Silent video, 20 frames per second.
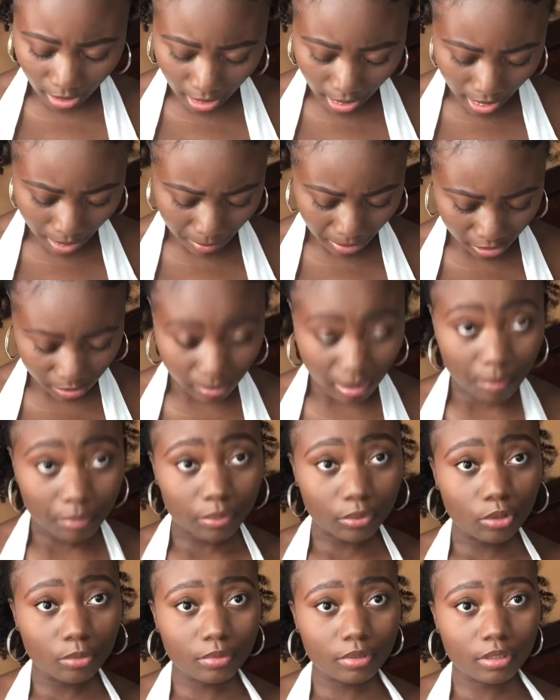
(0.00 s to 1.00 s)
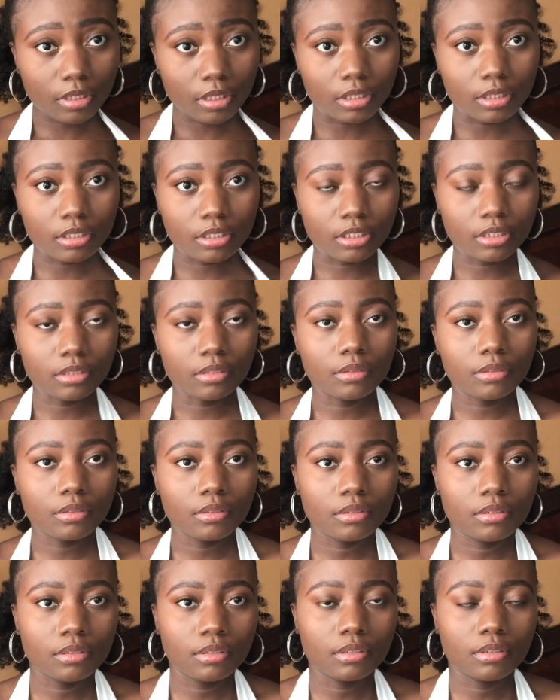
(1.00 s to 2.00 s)
It makes my boobs look good too.
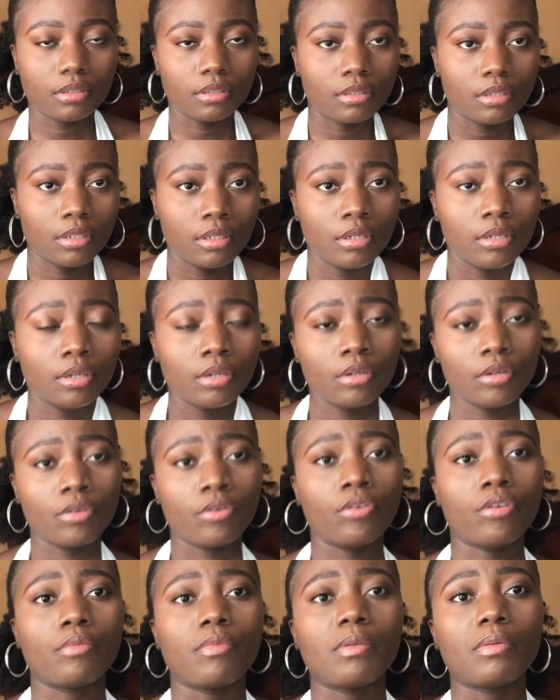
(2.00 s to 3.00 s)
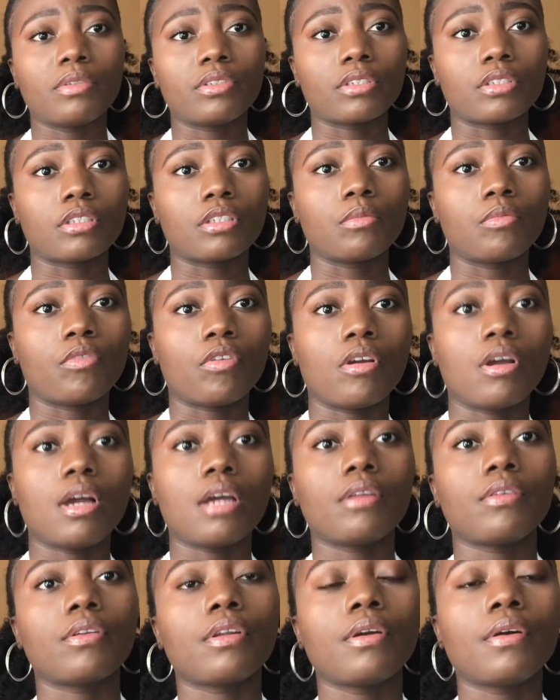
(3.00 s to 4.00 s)
Maybe it's just double fold, I
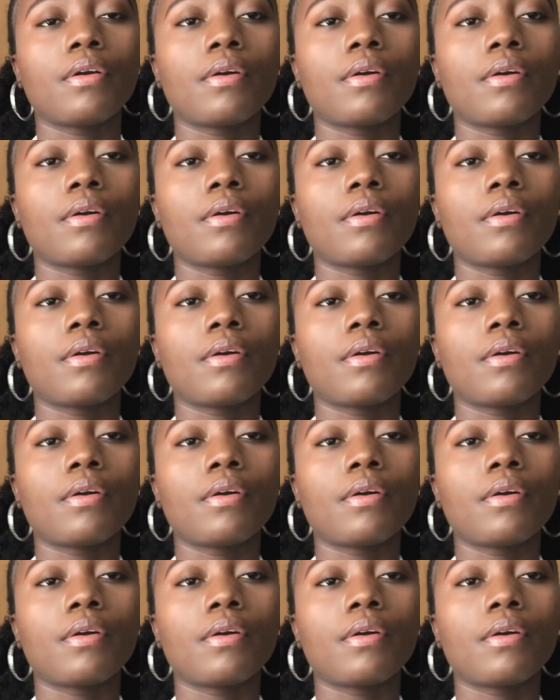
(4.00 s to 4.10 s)
don't know.